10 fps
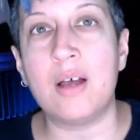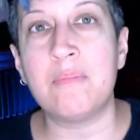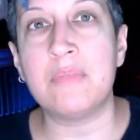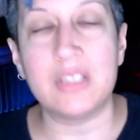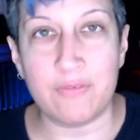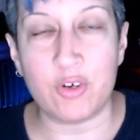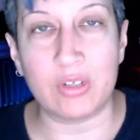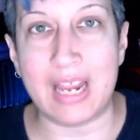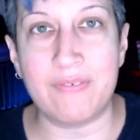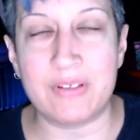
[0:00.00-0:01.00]
um,
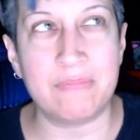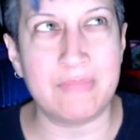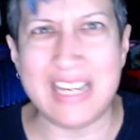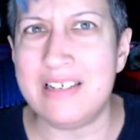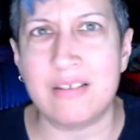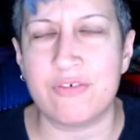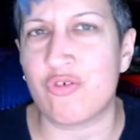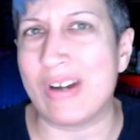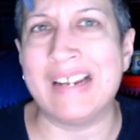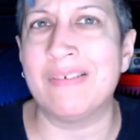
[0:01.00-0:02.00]
live your life and eat,
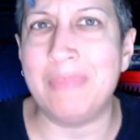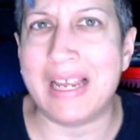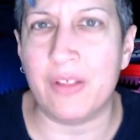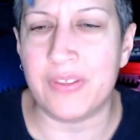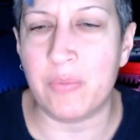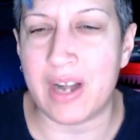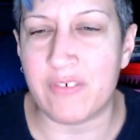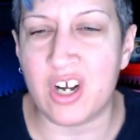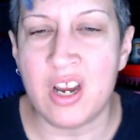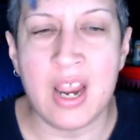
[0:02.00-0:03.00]
drink, be healthy,
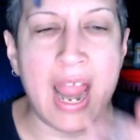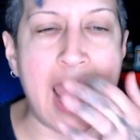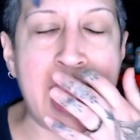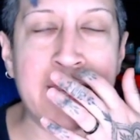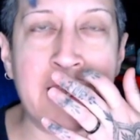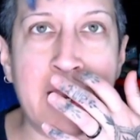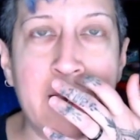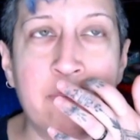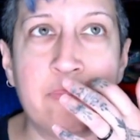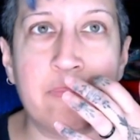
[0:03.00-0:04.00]
whatever. And
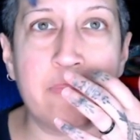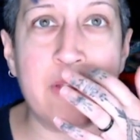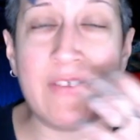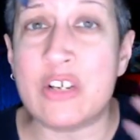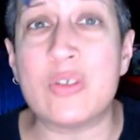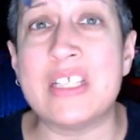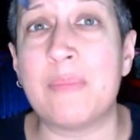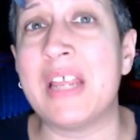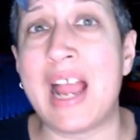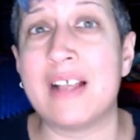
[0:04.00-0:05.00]
um,
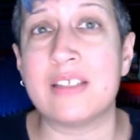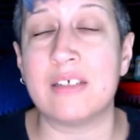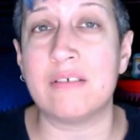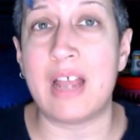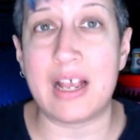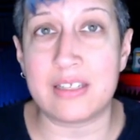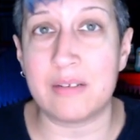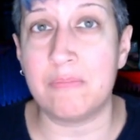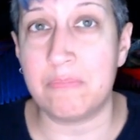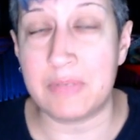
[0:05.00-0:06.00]
eventually something has to
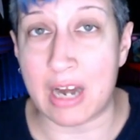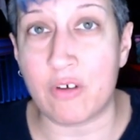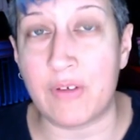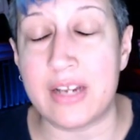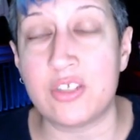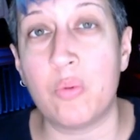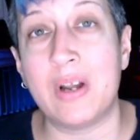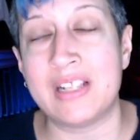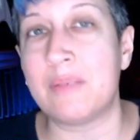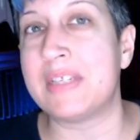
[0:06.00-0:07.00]
has to sacrifice.
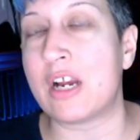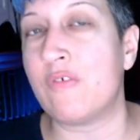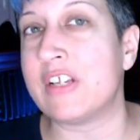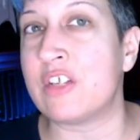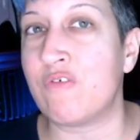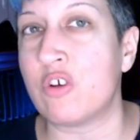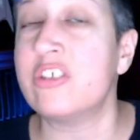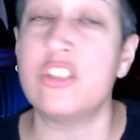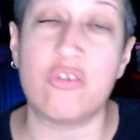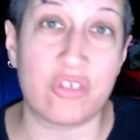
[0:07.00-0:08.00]
So what ends up sacrificing
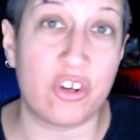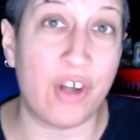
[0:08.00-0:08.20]
first is